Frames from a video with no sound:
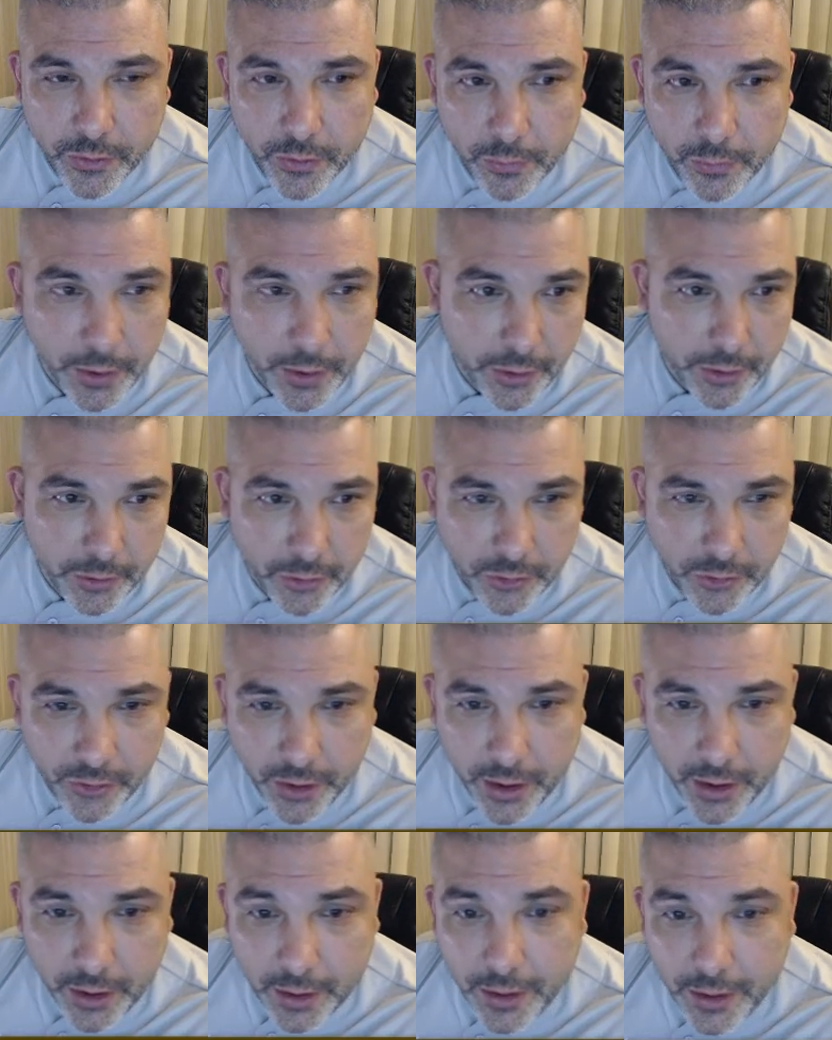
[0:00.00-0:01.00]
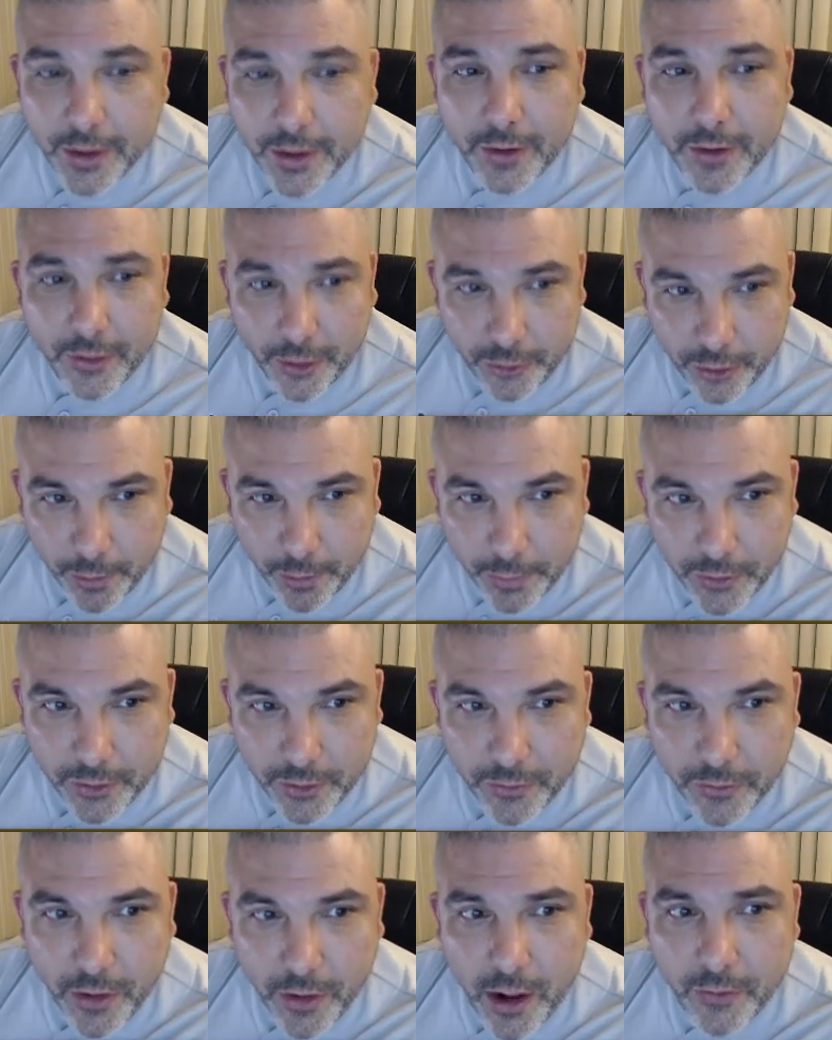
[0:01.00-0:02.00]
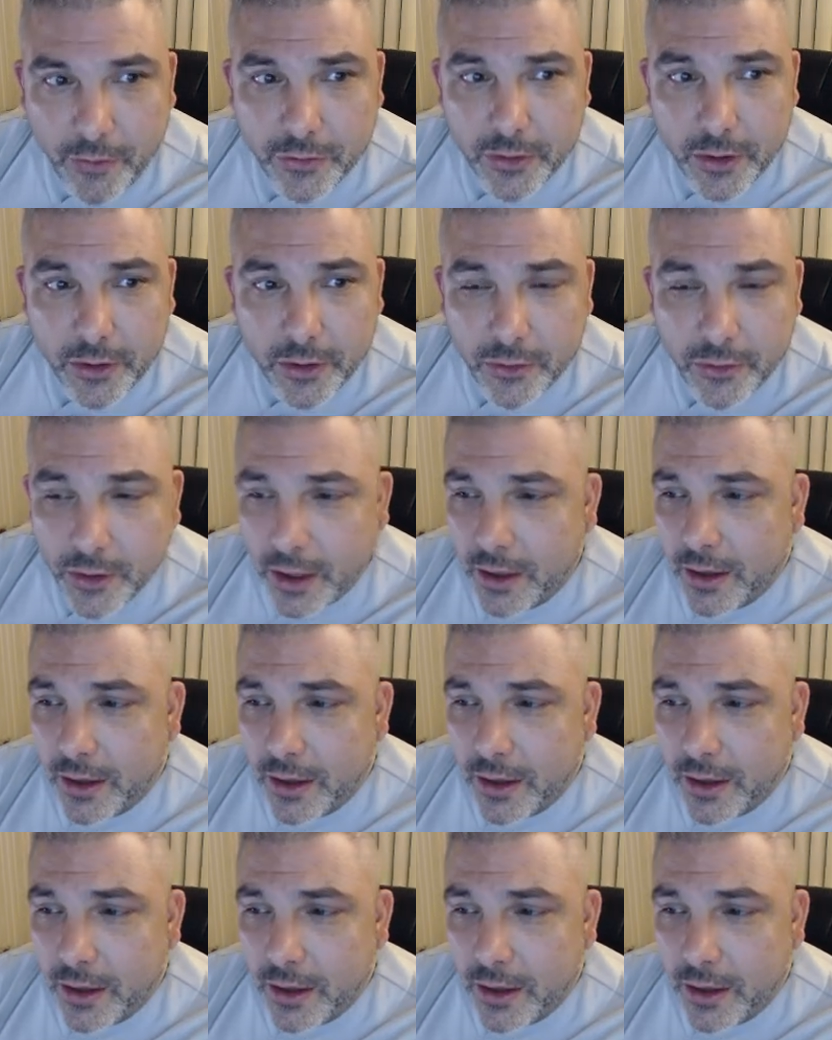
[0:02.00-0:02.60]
We understand that Trump is involved in this.